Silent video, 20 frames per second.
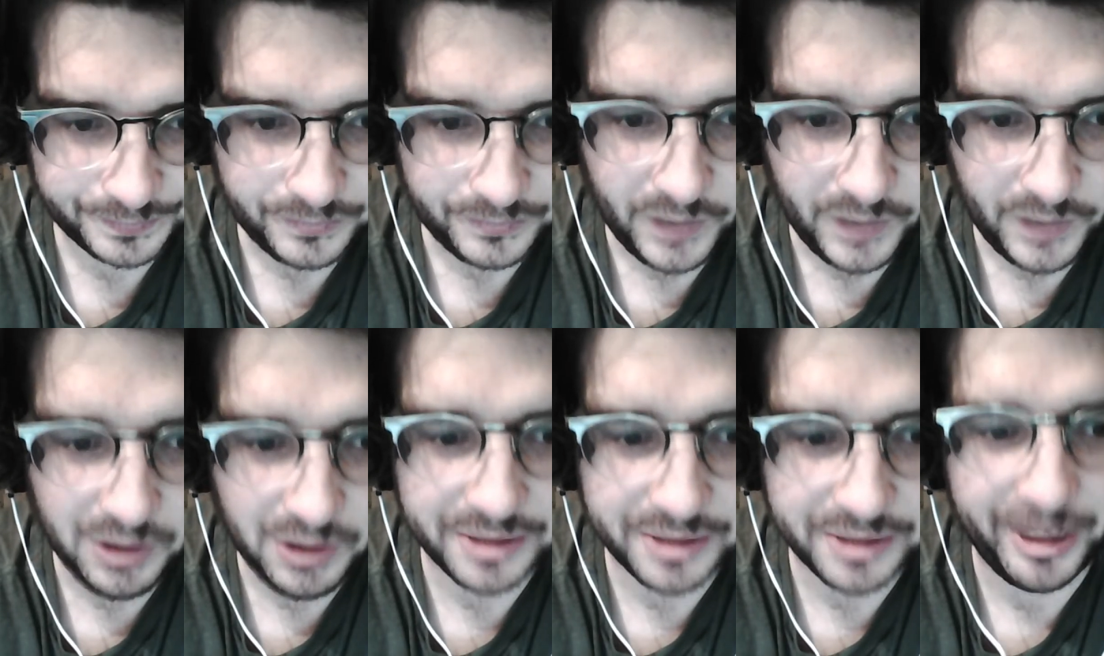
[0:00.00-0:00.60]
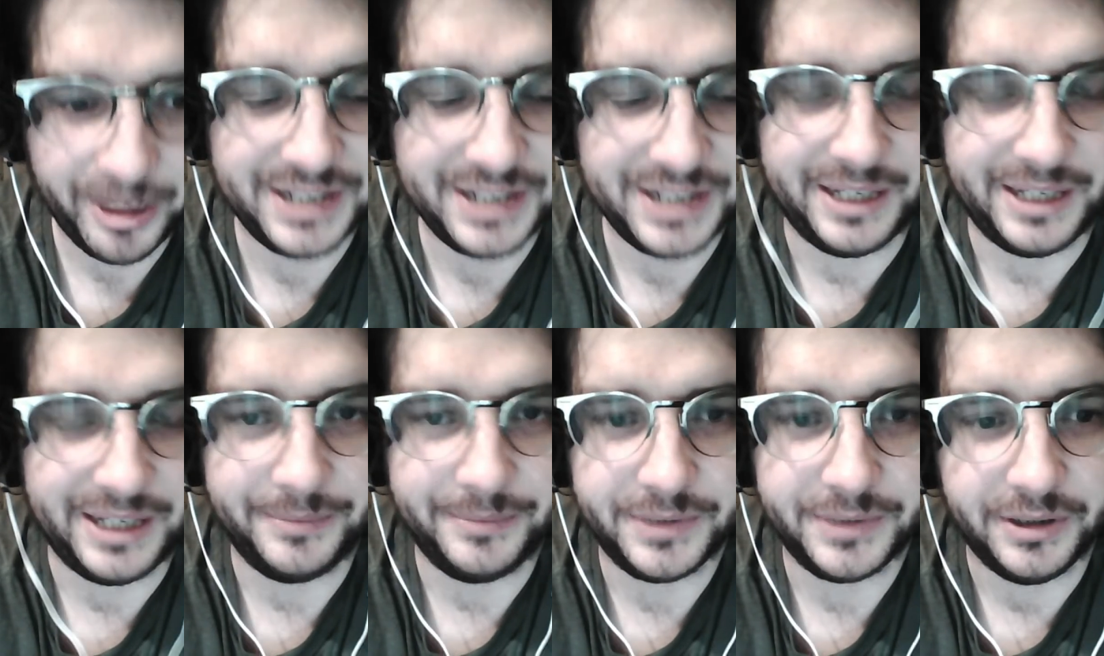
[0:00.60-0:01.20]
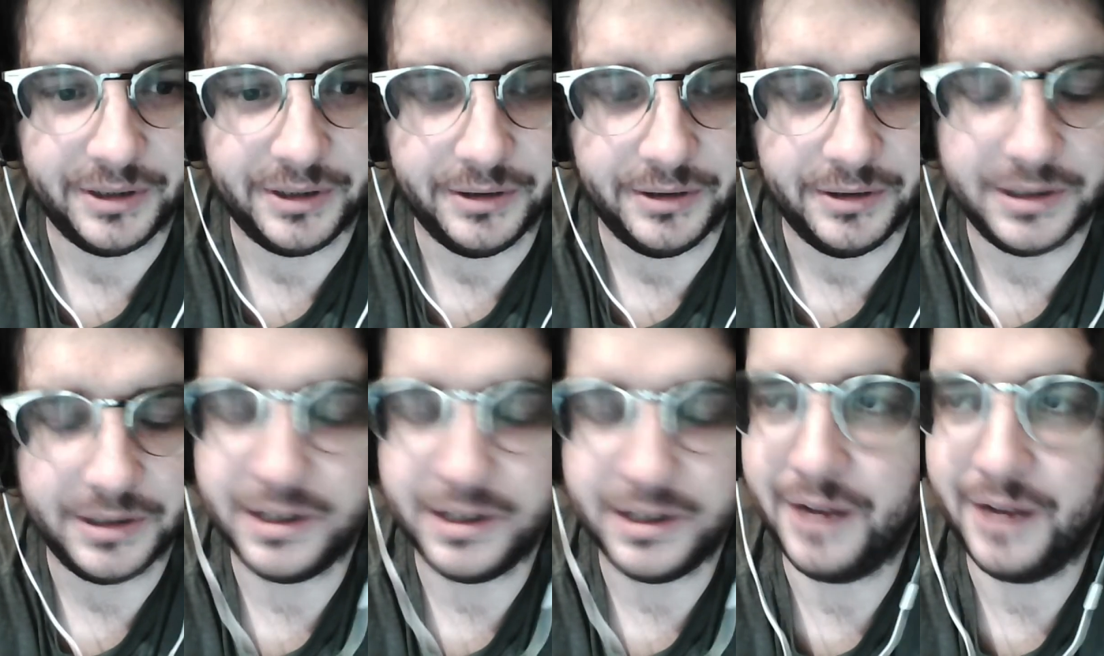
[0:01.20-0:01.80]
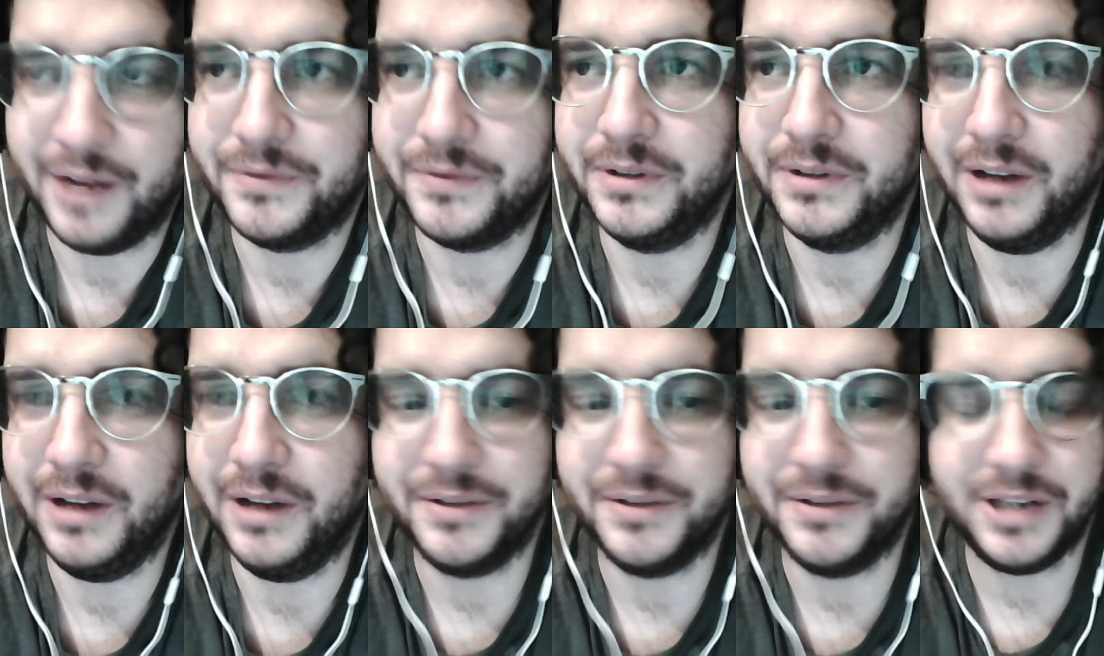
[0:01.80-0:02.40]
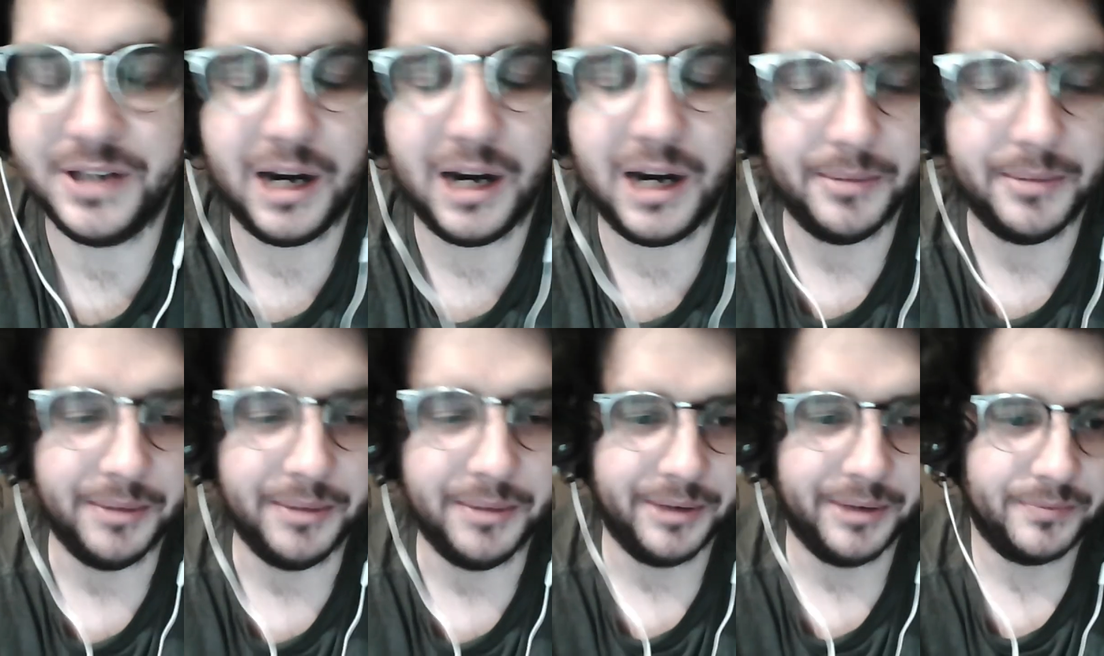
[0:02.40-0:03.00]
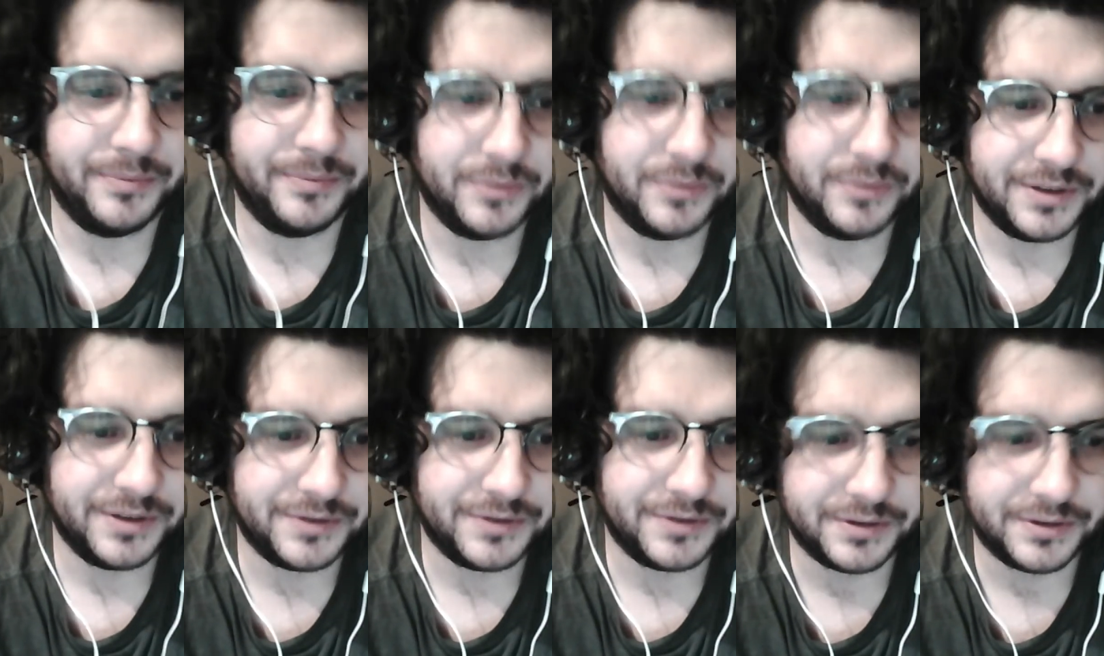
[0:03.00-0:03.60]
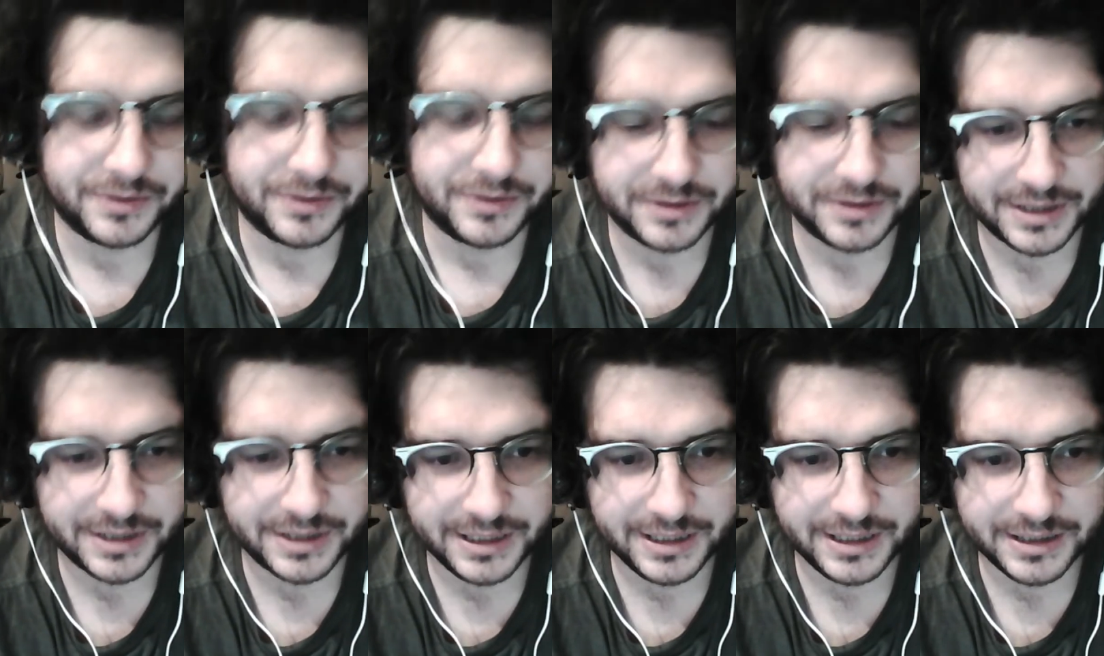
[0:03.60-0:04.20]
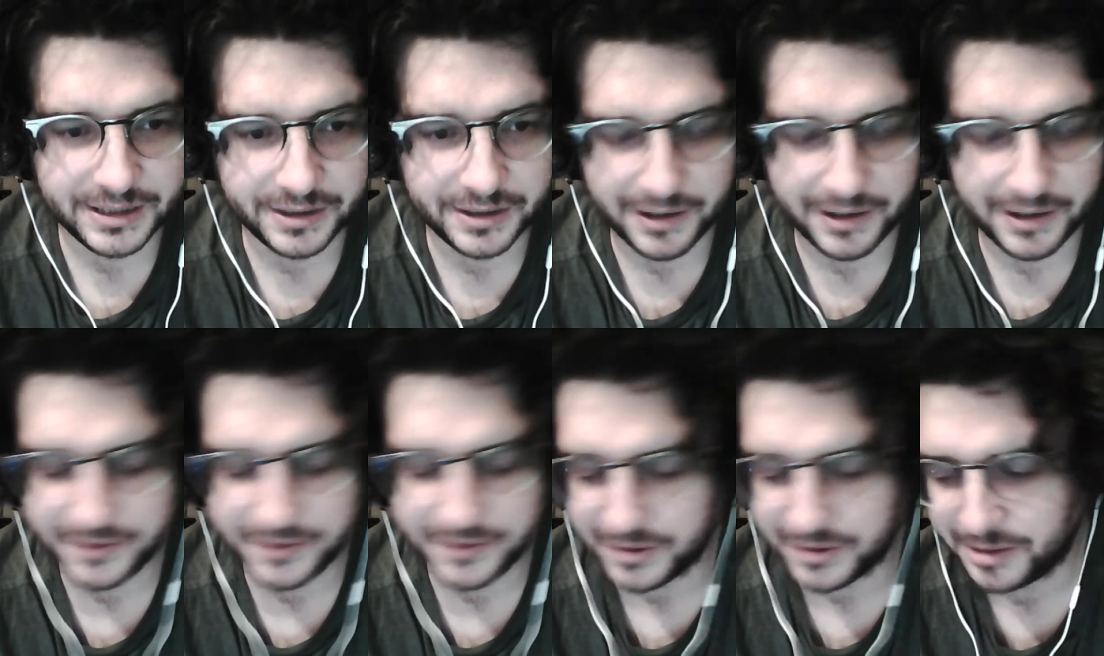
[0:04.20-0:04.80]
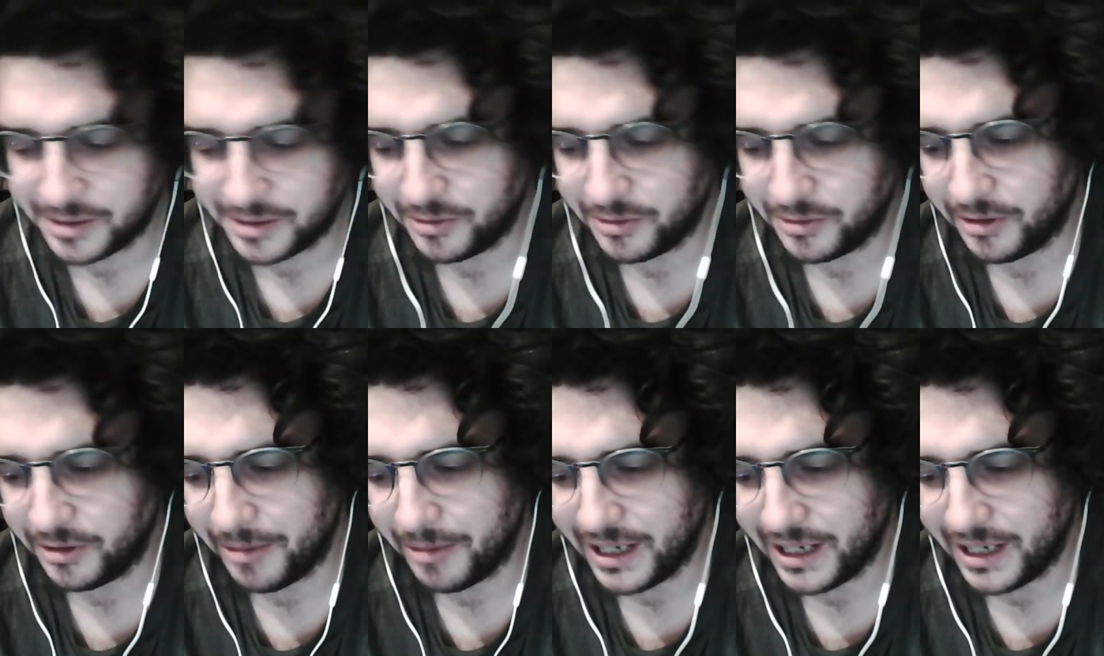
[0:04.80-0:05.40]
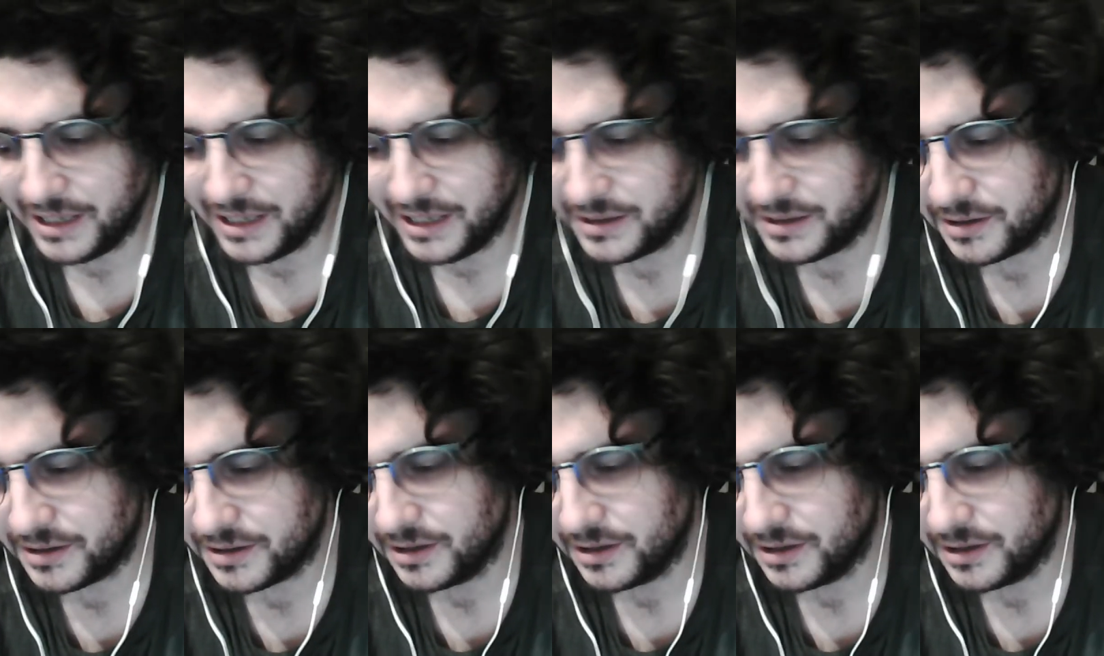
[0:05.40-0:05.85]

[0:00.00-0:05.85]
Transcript: well, it's a maze game, so you have you'll have a time limit with different difficulties. You have to explore a maze.